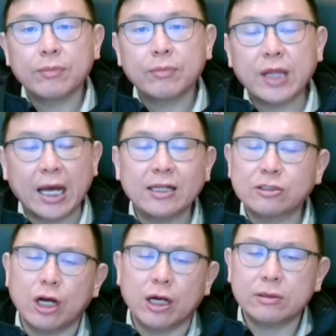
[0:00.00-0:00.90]
that
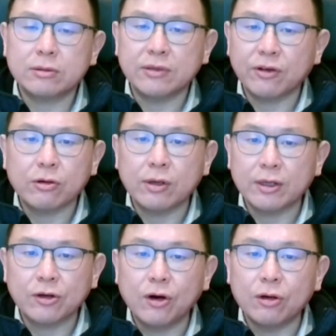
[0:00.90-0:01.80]
is not difficult
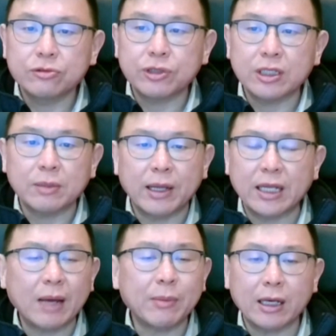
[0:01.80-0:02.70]
at all during the
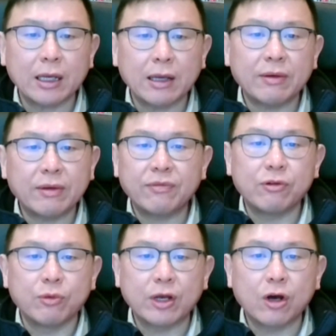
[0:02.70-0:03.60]
pandemic. If
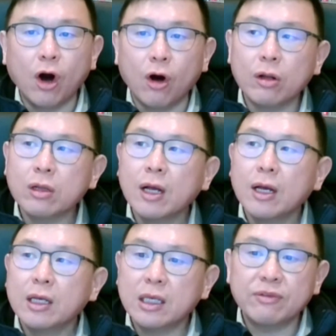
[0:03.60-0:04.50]
you recall,
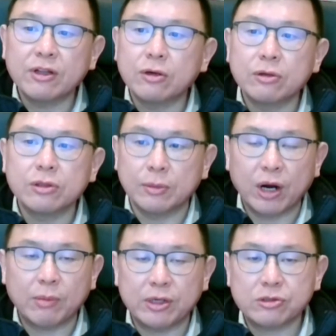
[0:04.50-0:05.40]
even though the
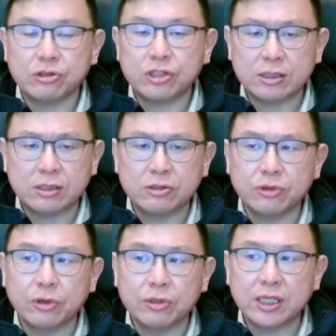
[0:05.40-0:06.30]
Prime Minister Justin
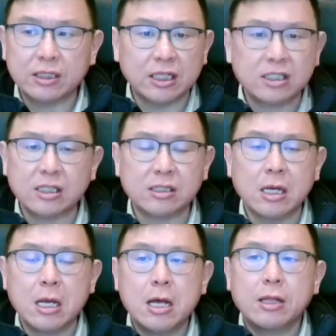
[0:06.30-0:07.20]
Trudeau said this is
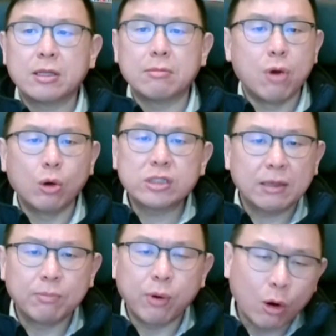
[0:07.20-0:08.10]
the most
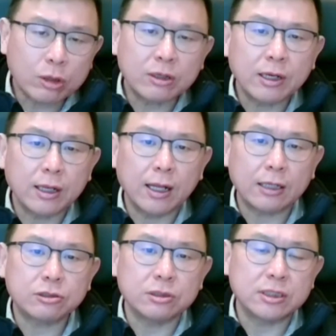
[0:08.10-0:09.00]
important
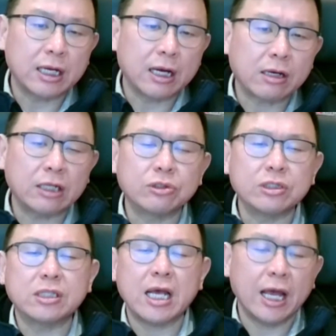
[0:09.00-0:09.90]
elections in our
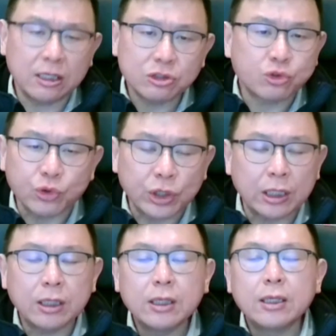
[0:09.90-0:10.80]
country's history,